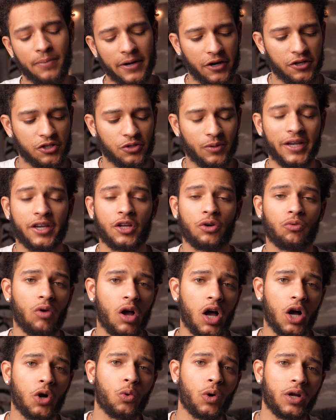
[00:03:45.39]
pairs so I could
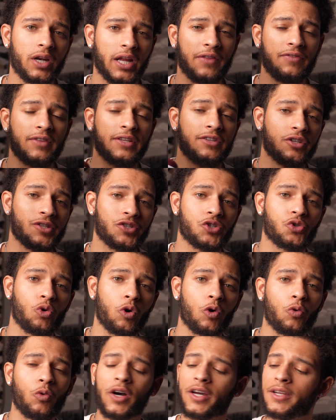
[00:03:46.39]
rock one and then
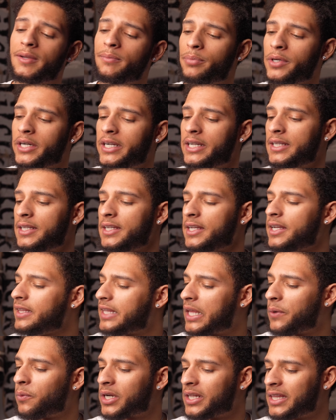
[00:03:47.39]
destroy one, but
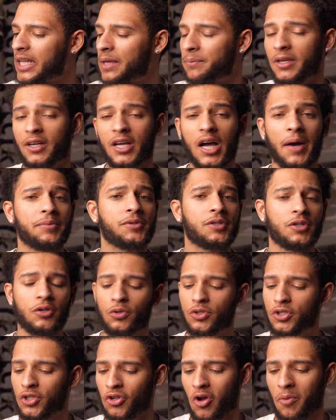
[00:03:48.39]
they wouldn't let me cop 2,
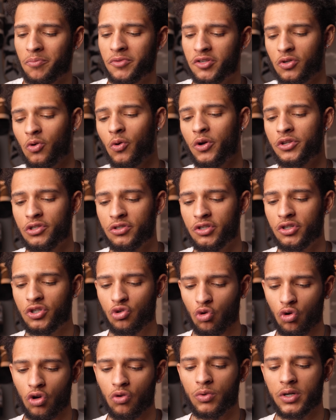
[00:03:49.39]
so I'm just going to
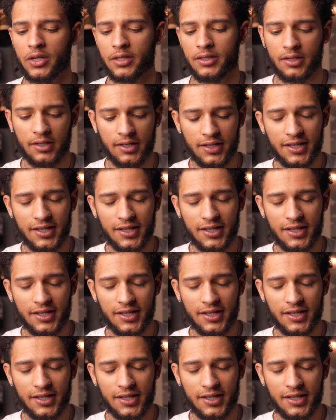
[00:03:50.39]
destroy one.